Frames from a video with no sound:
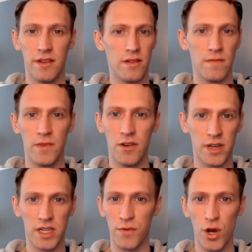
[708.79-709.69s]
You don't
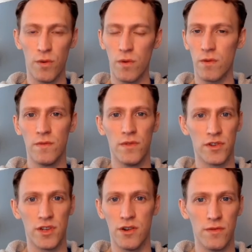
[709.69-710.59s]
get to vote.
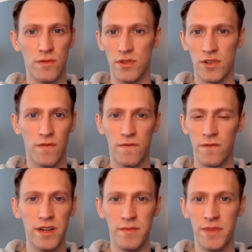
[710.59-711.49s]
There's no
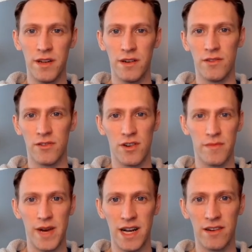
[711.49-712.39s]
freedom here. There's no
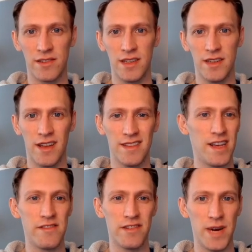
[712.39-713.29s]
democracy. That
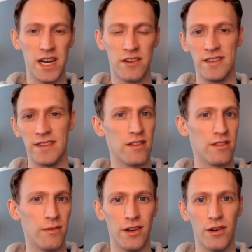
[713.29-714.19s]
sacred democracy is out
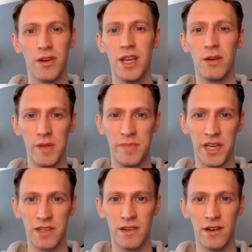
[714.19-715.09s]
the window. We
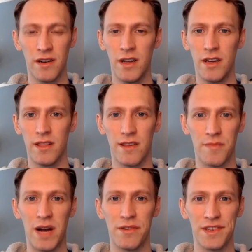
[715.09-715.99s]
picked her, the
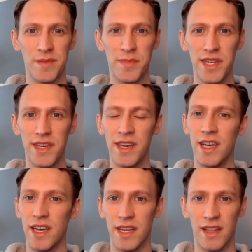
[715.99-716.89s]
powers that be,
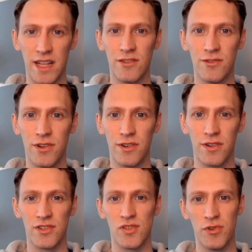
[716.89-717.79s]
and that's who you're
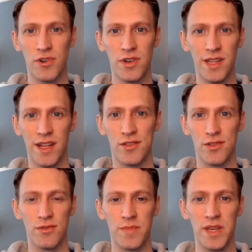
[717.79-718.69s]
going to support. That's
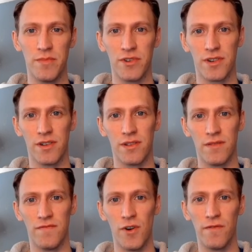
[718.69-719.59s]
who the people are going to
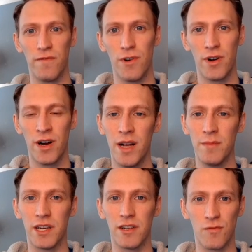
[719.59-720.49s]
vote for,
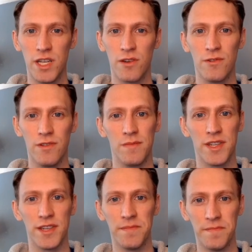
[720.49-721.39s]
because we told them
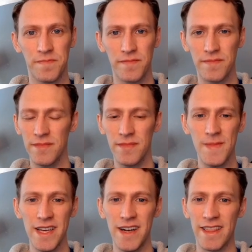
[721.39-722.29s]
to.
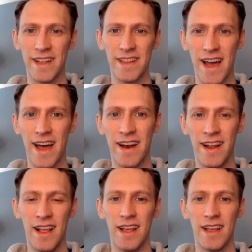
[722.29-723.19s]
And I that
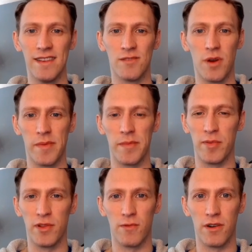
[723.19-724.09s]
is rubbing
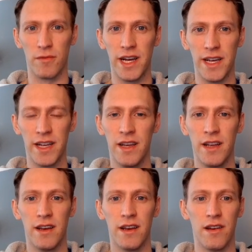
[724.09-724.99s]
people the wrong way.
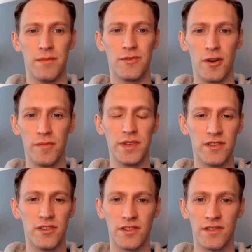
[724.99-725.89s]
Trump
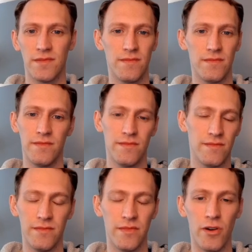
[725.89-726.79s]
is just
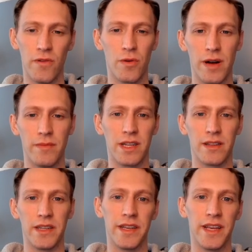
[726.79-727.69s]

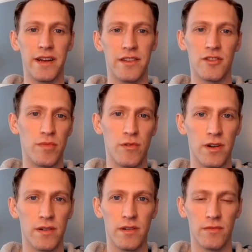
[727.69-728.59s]
overwhelmingly gaining
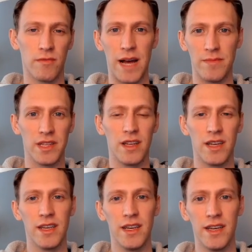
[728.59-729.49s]
support
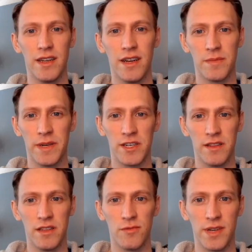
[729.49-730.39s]
rapidly, and especially
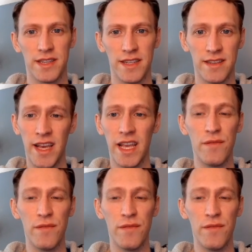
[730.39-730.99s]
in these swing states. If